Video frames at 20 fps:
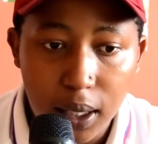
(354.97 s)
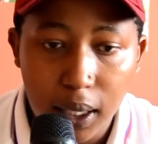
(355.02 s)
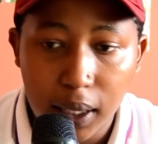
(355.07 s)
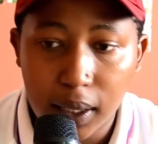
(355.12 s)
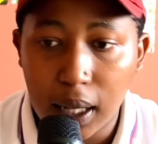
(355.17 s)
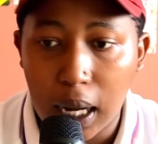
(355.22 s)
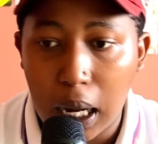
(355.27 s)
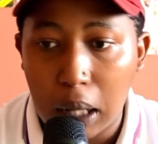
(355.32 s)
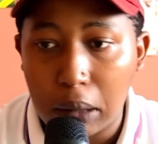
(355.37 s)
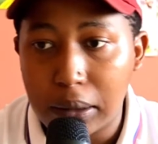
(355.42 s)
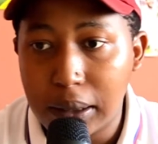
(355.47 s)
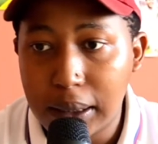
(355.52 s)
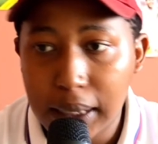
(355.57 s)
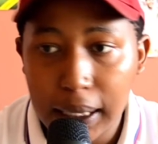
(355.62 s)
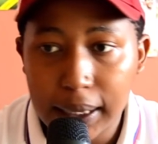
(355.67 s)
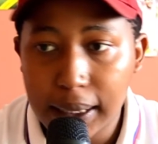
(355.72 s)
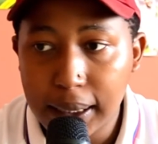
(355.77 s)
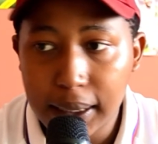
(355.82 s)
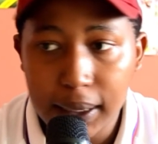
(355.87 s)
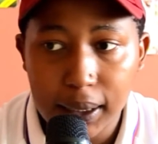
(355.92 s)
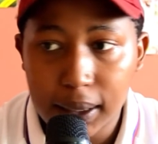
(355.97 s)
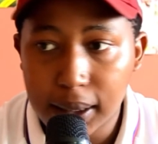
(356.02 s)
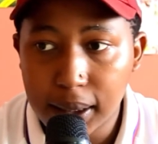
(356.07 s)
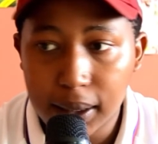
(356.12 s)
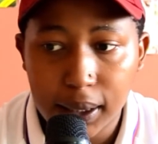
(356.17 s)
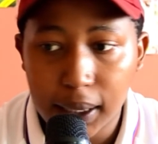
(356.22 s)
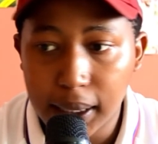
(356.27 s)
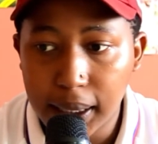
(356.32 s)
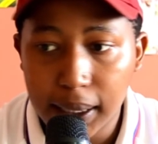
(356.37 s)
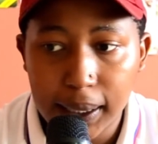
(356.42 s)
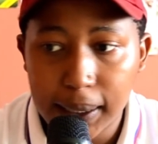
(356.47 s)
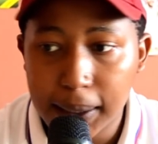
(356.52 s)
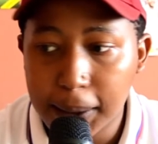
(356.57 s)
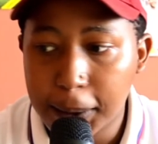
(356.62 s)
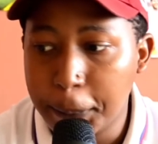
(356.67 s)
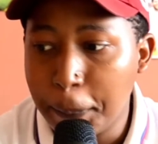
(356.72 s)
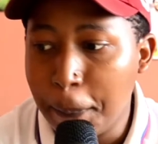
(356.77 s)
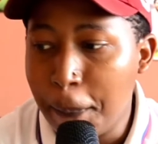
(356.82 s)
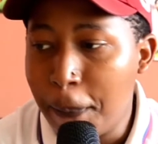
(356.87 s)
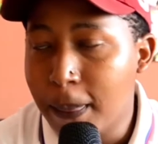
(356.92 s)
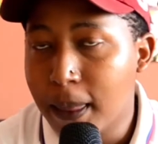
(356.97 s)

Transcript: that how deadly this thing is.